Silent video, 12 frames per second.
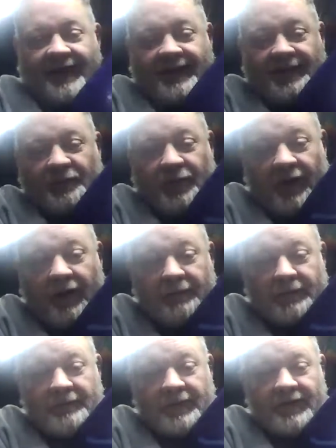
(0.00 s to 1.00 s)
is a
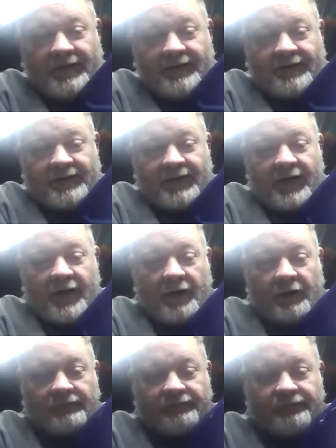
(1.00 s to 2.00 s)
problem. So